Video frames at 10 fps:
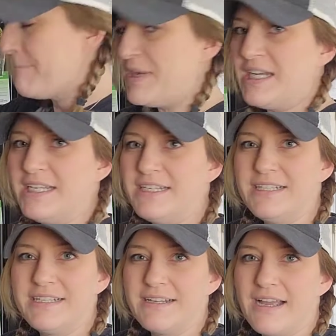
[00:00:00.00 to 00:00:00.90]

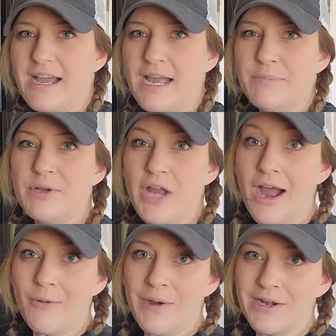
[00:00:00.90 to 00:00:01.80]
but I put
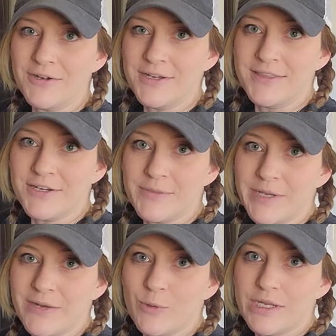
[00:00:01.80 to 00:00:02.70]
hot water in there to
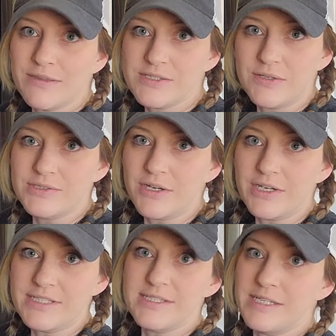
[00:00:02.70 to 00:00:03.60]
begin with, so it's
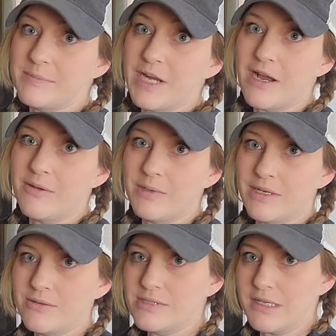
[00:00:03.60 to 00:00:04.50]
already steaming hot when
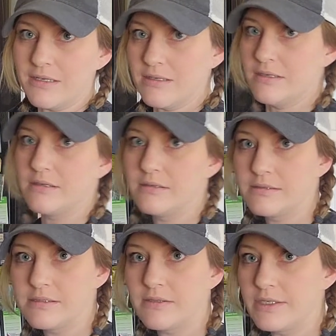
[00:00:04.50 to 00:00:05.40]
it goes in.
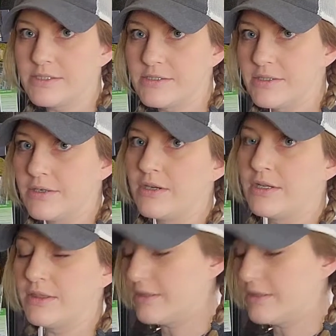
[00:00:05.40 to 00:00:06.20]
So I just turn on